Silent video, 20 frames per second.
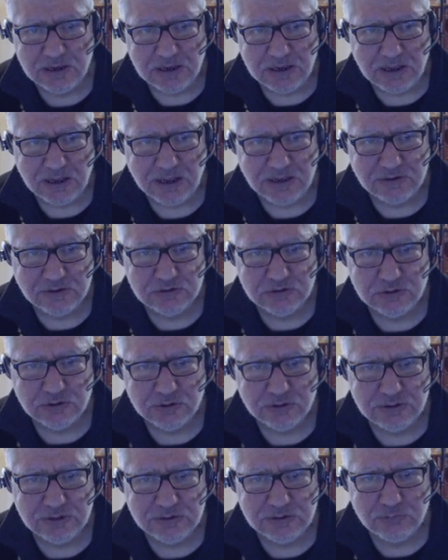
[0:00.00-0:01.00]
And so
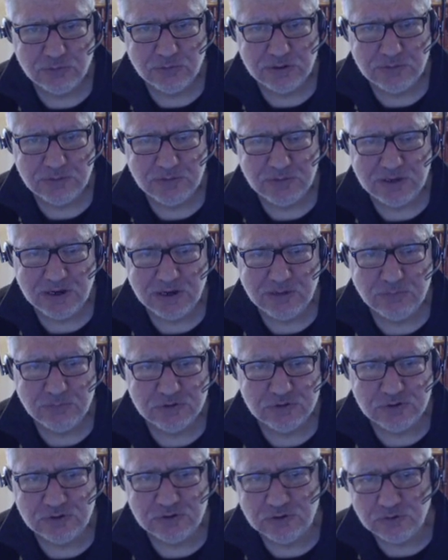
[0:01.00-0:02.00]
that's what I've been able
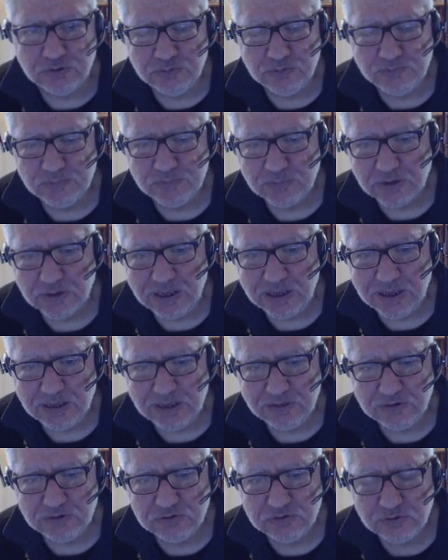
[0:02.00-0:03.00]
to do. And
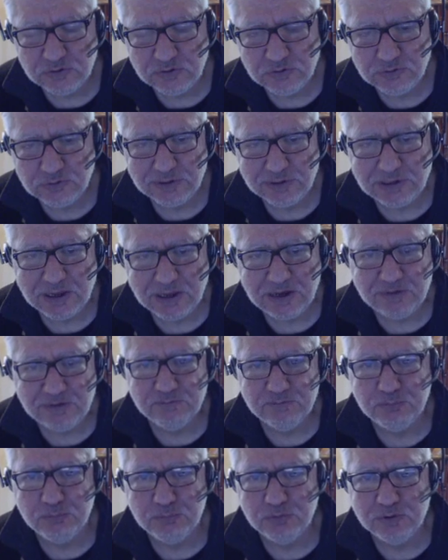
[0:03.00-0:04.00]
there's also a lot of
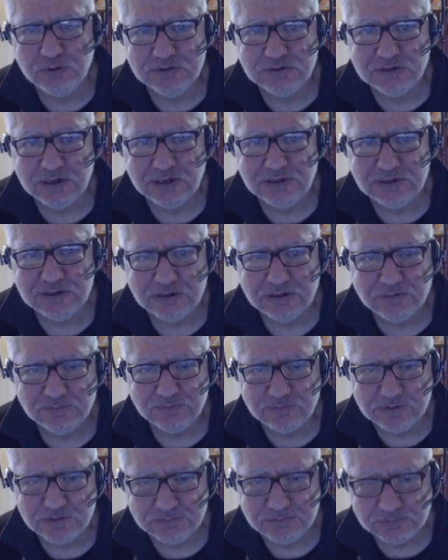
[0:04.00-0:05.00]
books on Delphi.